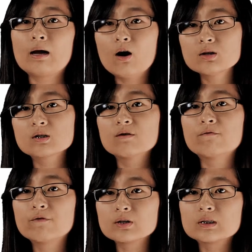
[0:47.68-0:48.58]
Now on to the
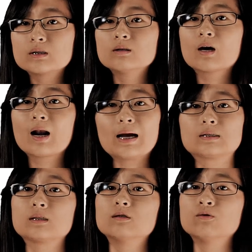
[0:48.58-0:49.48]
vertical
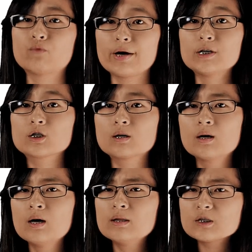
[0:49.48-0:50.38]
classical range.
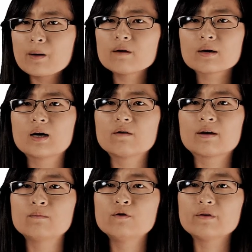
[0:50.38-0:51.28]
This part of the curve
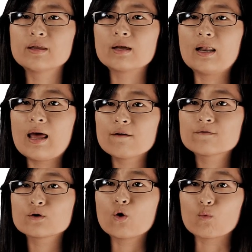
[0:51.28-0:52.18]
can move either
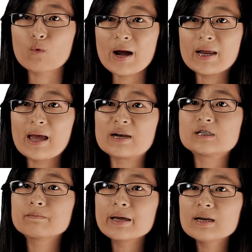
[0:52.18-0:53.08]
left or right and
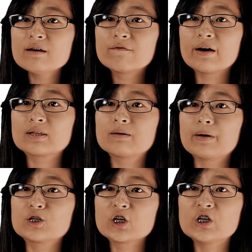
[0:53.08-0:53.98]
is mainly affected
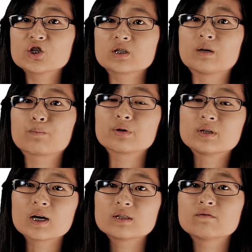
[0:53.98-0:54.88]
by changes in the
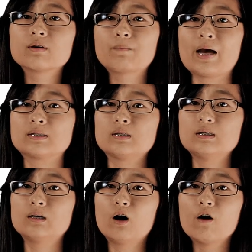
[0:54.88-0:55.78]
productive
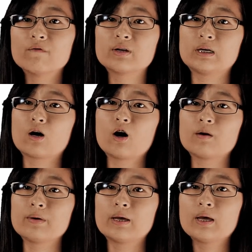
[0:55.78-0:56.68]
capacity of an
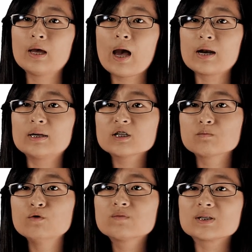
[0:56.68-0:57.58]
economy. And it does
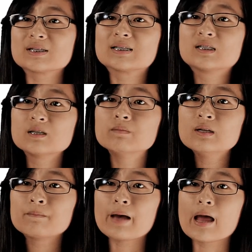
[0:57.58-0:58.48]
move in a
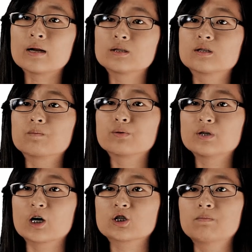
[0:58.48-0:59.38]
similar manner to the
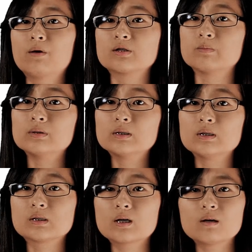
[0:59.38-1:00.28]
production
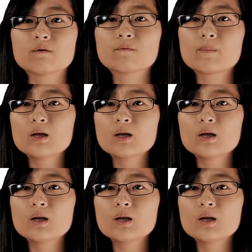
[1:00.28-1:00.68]
possibilities curve.